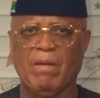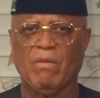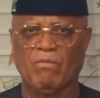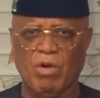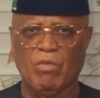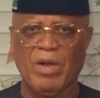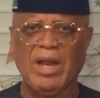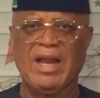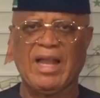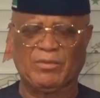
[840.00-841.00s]
We
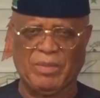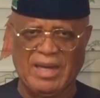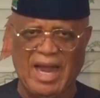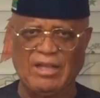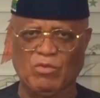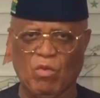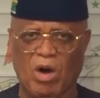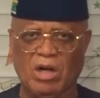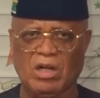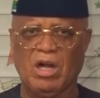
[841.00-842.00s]
will expedite
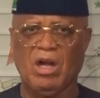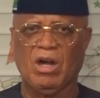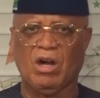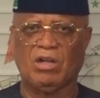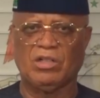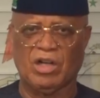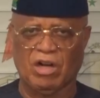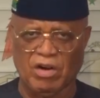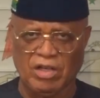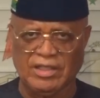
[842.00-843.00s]
work on the
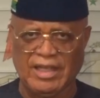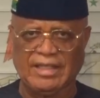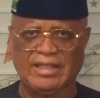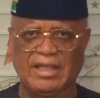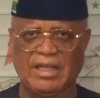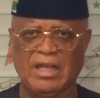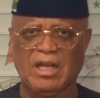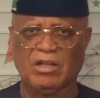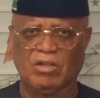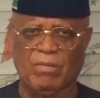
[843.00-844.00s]
Oron Jetty,
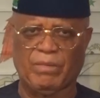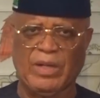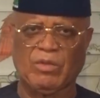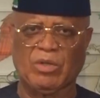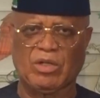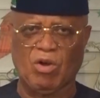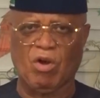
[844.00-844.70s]
complete with cold